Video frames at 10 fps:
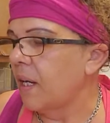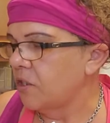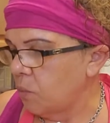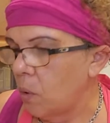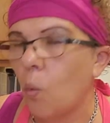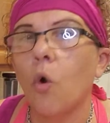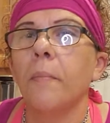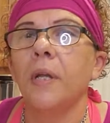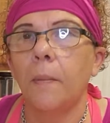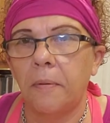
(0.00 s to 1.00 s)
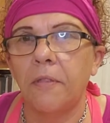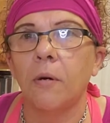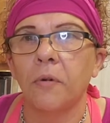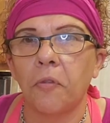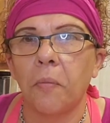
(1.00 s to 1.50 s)
I just want to warm it up in there
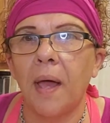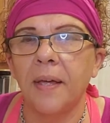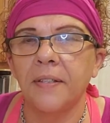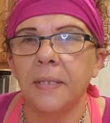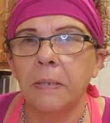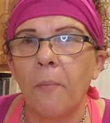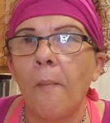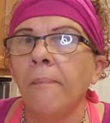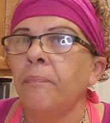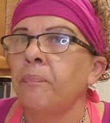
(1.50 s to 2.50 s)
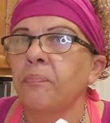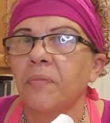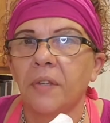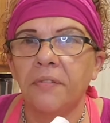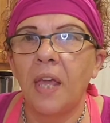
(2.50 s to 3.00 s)
with the rice.
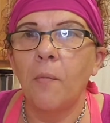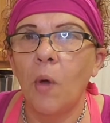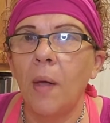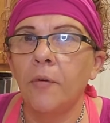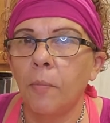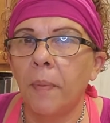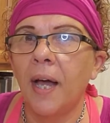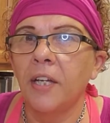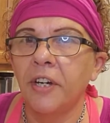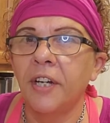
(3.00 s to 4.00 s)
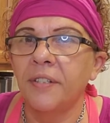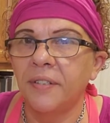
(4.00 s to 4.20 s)
The same way when you buy Chinese